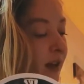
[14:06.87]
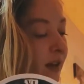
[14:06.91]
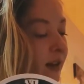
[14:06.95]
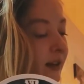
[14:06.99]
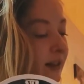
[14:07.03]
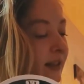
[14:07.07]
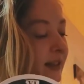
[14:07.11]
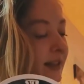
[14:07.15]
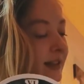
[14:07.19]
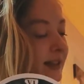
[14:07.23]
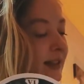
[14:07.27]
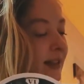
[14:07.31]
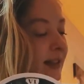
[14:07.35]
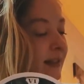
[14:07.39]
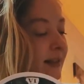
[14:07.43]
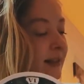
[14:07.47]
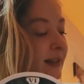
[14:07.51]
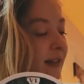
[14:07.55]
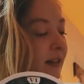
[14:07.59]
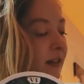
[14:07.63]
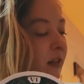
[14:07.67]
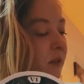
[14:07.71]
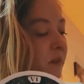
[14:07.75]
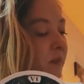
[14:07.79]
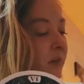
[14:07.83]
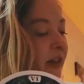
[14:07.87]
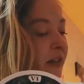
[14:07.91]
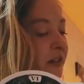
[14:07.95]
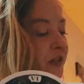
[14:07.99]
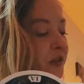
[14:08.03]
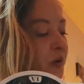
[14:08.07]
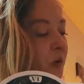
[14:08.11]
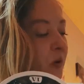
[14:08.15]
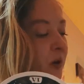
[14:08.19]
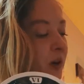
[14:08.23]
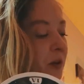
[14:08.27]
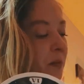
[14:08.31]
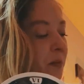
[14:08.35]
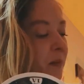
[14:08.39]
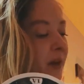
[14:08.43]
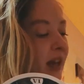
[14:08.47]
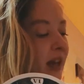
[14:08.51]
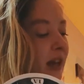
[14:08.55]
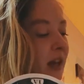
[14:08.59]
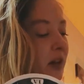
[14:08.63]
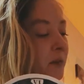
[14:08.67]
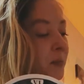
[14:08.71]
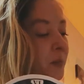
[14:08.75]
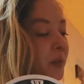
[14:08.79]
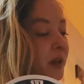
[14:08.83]
This says that the mentor
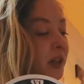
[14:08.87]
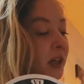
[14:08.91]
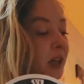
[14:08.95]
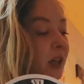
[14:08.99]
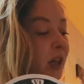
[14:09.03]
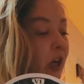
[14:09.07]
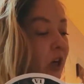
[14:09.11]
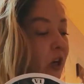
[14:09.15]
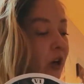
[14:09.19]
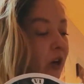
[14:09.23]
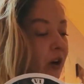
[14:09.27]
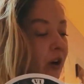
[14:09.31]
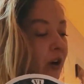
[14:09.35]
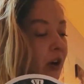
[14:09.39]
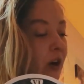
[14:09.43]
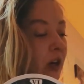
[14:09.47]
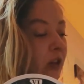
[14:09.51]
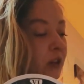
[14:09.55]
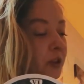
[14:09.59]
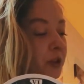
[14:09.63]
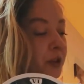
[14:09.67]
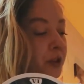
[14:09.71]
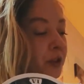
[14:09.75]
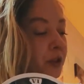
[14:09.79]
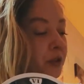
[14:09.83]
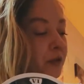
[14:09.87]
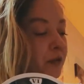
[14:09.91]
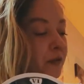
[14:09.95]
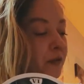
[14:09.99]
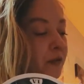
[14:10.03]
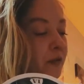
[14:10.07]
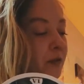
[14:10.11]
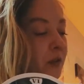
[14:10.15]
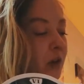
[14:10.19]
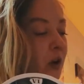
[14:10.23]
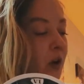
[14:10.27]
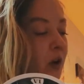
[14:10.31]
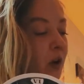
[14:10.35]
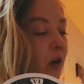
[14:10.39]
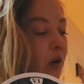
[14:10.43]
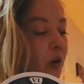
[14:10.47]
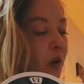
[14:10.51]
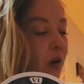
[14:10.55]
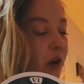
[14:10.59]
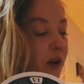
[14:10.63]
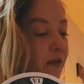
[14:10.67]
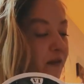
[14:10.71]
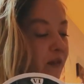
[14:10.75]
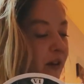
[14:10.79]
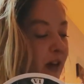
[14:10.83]
may appear aloof
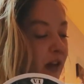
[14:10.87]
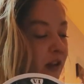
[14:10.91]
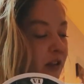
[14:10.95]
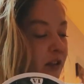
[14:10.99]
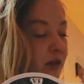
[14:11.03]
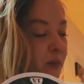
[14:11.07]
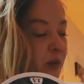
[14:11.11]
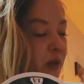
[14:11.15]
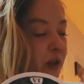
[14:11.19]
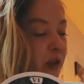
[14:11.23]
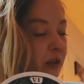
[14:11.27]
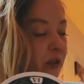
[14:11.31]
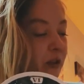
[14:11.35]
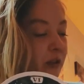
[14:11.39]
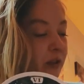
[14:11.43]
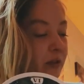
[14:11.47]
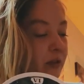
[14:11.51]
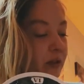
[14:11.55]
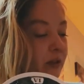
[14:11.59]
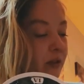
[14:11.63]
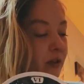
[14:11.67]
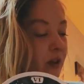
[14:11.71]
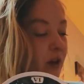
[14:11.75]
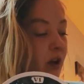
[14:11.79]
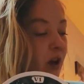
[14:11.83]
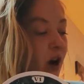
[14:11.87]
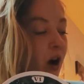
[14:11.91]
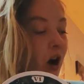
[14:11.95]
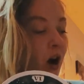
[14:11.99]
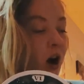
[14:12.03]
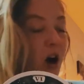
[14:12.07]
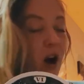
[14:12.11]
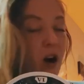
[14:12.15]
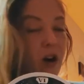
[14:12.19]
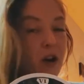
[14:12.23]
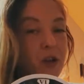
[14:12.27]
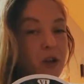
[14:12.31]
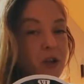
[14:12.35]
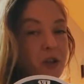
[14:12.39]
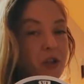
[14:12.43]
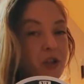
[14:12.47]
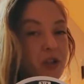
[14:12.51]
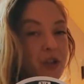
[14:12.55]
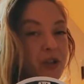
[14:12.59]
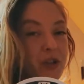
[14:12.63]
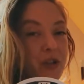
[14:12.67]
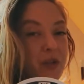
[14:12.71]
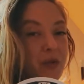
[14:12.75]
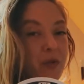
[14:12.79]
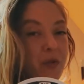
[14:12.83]
or available,
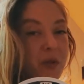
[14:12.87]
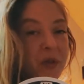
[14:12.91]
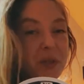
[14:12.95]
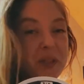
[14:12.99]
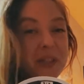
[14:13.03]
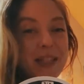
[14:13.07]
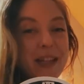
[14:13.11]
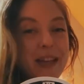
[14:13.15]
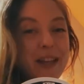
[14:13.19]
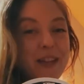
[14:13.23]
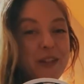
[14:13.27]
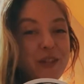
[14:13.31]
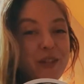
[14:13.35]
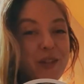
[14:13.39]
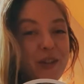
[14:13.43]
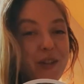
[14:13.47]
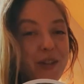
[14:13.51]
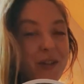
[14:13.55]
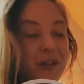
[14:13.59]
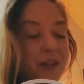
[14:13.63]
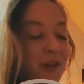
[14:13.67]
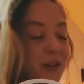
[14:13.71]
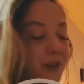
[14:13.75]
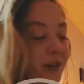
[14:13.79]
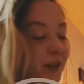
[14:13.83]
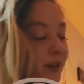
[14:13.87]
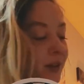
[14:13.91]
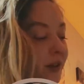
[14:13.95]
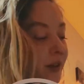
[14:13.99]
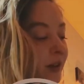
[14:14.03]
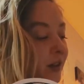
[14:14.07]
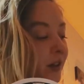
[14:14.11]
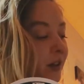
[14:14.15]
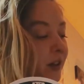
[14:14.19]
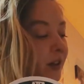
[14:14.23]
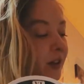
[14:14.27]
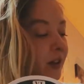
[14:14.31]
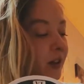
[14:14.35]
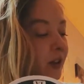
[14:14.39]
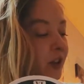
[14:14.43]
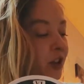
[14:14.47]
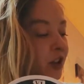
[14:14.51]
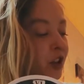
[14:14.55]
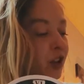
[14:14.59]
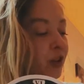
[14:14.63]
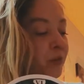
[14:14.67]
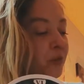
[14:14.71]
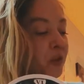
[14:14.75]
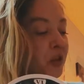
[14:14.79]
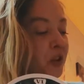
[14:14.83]
harsh or tender,
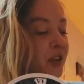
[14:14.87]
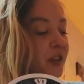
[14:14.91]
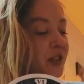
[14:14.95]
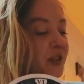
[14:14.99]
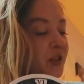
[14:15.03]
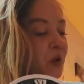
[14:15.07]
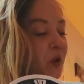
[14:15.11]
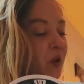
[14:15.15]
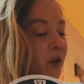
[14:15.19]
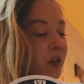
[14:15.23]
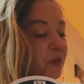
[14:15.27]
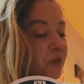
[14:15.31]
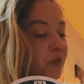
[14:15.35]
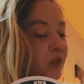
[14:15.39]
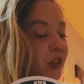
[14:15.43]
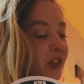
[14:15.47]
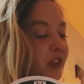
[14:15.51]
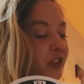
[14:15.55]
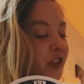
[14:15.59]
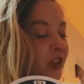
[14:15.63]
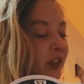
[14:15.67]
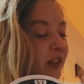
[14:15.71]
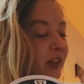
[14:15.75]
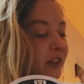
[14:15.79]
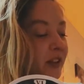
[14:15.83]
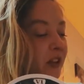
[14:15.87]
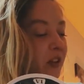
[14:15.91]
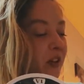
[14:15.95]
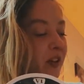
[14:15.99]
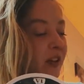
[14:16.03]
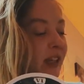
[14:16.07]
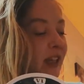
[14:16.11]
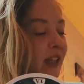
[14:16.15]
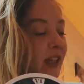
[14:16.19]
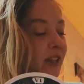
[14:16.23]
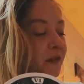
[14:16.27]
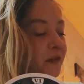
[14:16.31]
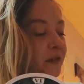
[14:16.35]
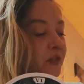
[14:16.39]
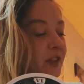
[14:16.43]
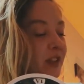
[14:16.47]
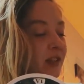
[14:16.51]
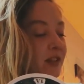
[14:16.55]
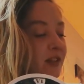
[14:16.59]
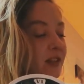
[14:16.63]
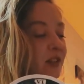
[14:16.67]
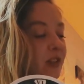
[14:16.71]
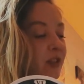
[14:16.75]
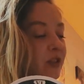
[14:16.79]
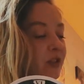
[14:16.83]
humorous or rigid. Their gift
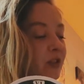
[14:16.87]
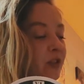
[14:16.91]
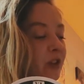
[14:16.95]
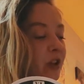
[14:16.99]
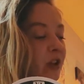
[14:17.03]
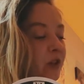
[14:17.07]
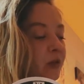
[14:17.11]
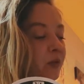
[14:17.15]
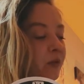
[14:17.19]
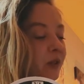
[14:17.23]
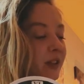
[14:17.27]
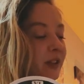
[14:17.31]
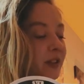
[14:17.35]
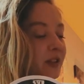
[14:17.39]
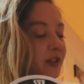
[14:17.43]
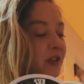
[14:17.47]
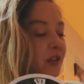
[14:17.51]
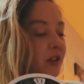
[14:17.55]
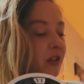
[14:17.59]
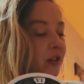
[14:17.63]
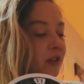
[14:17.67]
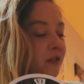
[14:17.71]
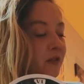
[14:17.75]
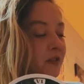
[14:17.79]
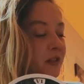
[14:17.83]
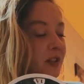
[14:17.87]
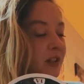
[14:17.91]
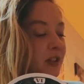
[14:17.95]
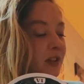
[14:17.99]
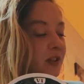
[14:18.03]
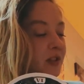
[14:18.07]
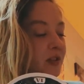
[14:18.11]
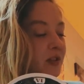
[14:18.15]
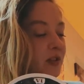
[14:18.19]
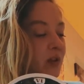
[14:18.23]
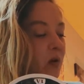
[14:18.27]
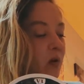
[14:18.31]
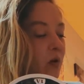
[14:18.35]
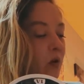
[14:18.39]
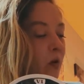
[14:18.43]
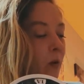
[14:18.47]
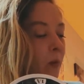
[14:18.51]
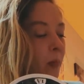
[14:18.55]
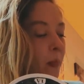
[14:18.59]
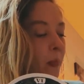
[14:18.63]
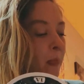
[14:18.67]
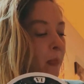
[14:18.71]
is to know what serves the soul.